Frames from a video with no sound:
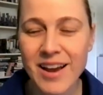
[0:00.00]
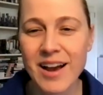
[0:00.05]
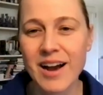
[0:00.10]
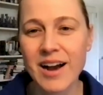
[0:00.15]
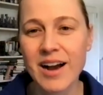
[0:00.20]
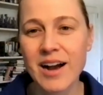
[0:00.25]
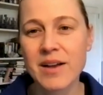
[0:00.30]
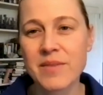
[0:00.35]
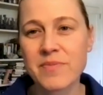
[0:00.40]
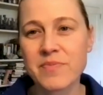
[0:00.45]

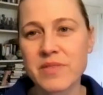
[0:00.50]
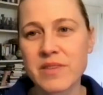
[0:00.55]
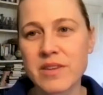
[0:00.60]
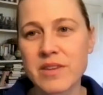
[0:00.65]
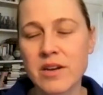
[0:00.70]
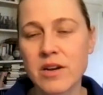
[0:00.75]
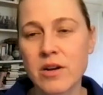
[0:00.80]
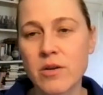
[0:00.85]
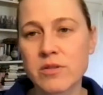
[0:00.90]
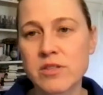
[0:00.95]
You
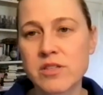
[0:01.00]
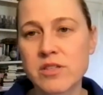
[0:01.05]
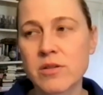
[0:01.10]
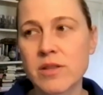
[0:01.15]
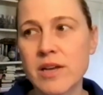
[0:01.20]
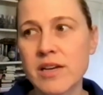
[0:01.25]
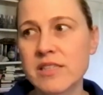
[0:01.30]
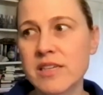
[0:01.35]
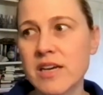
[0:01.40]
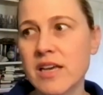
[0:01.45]
know, so
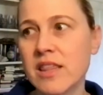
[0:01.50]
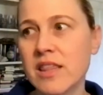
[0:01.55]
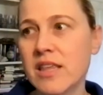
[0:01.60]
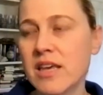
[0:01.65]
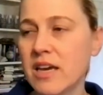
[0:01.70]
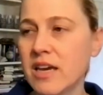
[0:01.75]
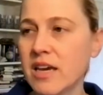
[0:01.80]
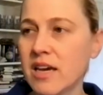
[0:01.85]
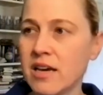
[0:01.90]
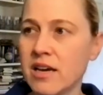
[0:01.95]
that's, I
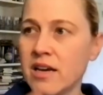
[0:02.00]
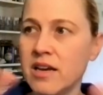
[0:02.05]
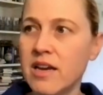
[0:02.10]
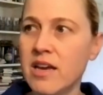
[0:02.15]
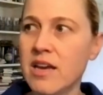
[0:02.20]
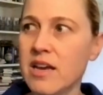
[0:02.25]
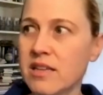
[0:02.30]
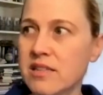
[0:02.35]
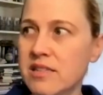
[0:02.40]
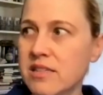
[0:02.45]
think
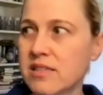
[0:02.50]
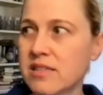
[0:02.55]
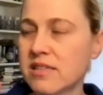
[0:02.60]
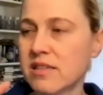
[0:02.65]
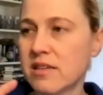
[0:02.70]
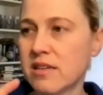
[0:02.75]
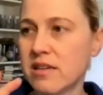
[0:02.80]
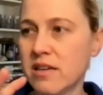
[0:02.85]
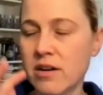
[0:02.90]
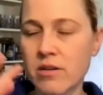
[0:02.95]
it's,
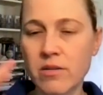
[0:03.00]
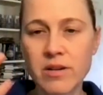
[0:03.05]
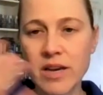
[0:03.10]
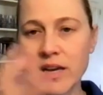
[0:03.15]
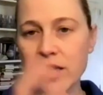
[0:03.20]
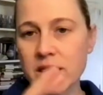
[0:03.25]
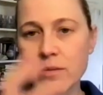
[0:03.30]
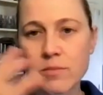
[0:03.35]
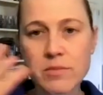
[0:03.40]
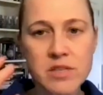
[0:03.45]
you know,
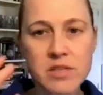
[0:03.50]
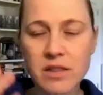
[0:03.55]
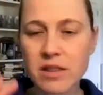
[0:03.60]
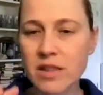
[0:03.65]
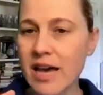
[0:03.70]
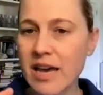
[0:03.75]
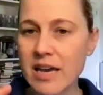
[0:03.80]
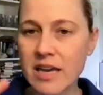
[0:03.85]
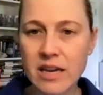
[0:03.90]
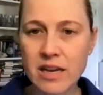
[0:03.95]
get them to
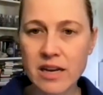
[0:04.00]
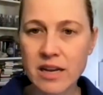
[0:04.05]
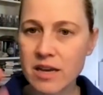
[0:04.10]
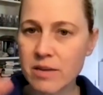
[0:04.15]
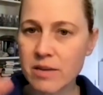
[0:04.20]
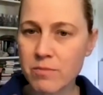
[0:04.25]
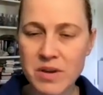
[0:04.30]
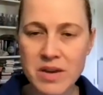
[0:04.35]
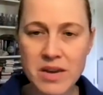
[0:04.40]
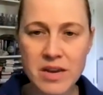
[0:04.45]
like it,
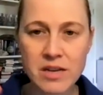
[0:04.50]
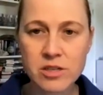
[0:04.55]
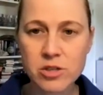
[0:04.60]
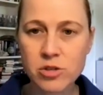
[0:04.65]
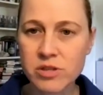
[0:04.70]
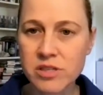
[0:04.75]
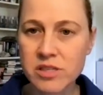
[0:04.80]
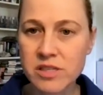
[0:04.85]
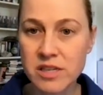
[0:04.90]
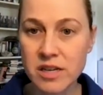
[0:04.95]
be
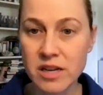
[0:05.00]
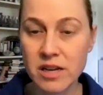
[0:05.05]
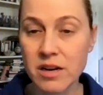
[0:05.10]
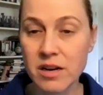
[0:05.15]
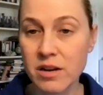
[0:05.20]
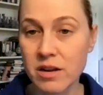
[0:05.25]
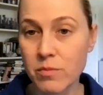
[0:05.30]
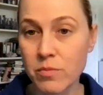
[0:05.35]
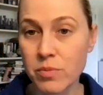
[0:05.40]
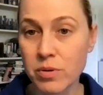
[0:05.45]

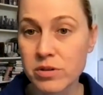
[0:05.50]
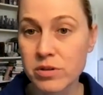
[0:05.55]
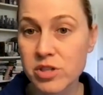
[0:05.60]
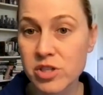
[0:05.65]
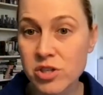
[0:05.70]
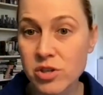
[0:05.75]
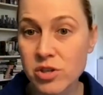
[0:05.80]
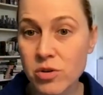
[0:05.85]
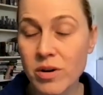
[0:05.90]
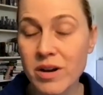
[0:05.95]
interested,
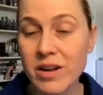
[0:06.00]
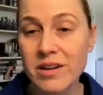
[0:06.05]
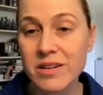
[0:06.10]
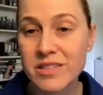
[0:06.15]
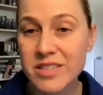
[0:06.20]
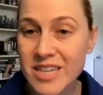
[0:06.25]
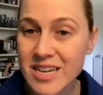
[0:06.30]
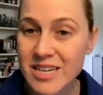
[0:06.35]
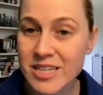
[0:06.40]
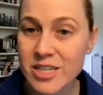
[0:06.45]
pursue it,
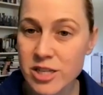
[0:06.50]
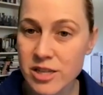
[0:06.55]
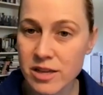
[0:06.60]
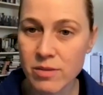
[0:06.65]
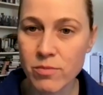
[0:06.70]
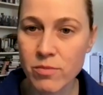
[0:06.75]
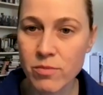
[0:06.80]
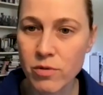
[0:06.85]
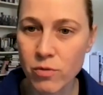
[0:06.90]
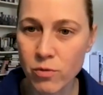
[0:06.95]
teach
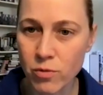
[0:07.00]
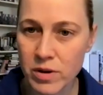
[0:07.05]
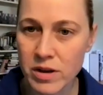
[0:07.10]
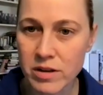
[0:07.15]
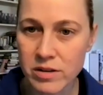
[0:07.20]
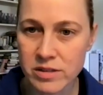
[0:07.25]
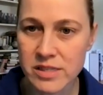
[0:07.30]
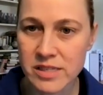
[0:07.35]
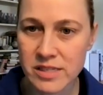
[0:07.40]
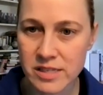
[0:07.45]
them
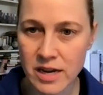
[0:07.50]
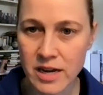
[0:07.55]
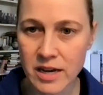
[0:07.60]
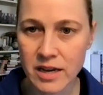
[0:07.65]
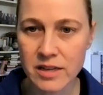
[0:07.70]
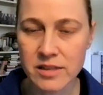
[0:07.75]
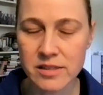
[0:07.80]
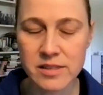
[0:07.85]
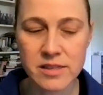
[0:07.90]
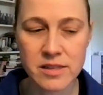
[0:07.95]
real
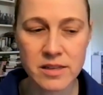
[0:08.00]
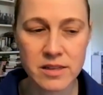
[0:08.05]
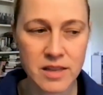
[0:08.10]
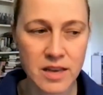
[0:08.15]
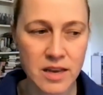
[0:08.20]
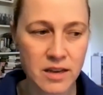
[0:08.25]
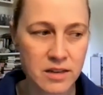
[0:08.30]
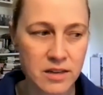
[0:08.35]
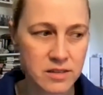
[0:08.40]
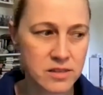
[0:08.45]
science that they
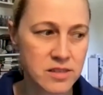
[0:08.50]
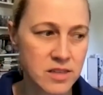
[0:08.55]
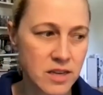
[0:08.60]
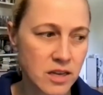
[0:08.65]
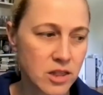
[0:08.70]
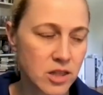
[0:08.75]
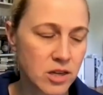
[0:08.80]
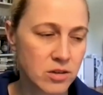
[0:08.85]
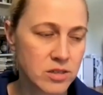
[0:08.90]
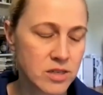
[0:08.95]
can
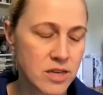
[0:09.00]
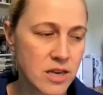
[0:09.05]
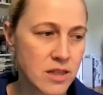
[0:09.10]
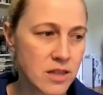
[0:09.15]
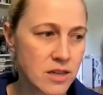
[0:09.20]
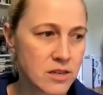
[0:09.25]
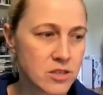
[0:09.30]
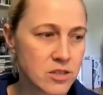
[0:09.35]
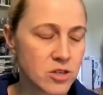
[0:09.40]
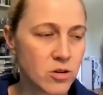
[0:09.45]
sink their teeth
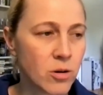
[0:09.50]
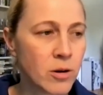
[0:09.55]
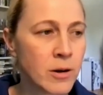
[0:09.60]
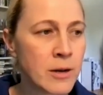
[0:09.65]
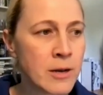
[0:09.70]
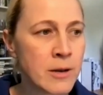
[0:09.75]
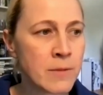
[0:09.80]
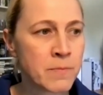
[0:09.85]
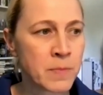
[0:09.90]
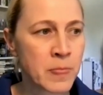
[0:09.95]
into,
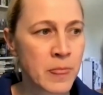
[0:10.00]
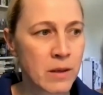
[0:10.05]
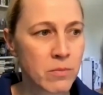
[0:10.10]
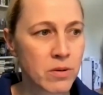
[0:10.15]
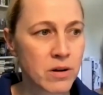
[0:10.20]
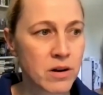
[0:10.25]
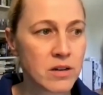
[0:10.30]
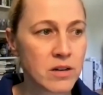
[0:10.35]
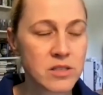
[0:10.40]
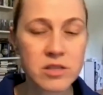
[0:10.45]
but
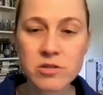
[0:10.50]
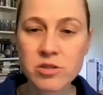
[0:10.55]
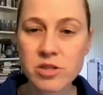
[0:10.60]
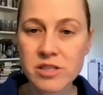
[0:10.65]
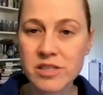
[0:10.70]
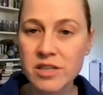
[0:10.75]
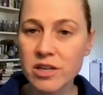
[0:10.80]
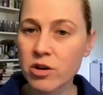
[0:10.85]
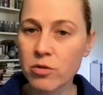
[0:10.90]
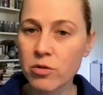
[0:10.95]
also
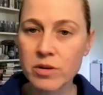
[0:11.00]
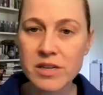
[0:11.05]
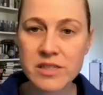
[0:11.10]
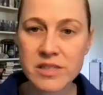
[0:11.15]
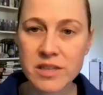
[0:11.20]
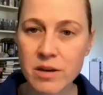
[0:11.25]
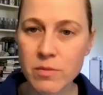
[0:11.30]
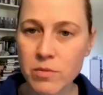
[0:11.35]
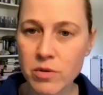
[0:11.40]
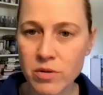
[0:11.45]
just increase
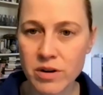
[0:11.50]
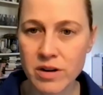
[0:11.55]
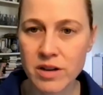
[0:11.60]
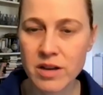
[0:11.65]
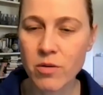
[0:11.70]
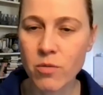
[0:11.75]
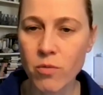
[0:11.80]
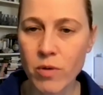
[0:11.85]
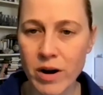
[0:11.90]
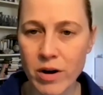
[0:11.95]
community
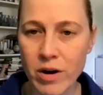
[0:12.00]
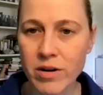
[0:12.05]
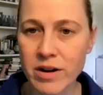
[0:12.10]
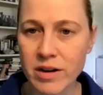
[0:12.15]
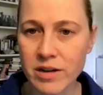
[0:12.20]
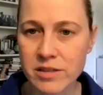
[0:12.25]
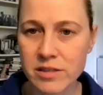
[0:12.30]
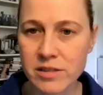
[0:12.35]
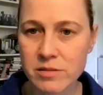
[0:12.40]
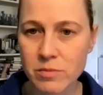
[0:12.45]

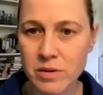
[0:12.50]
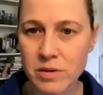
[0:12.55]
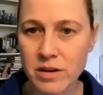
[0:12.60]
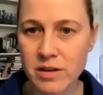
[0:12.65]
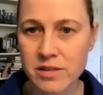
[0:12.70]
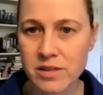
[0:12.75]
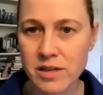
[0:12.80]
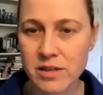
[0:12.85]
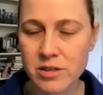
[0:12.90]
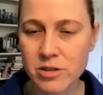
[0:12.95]
awareness,
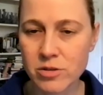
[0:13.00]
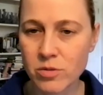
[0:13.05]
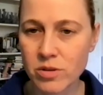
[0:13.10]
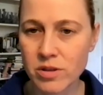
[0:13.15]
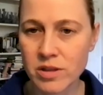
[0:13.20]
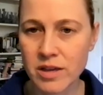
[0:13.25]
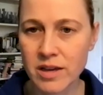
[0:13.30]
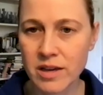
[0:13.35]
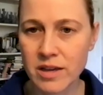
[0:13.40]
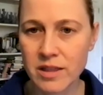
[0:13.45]
because I do
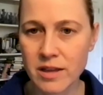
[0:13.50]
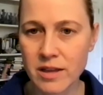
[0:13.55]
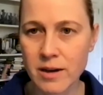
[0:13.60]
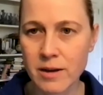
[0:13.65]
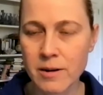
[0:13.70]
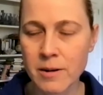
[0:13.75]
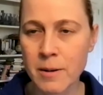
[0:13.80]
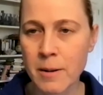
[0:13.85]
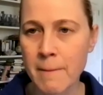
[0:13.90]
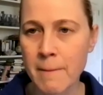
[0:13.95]
think that,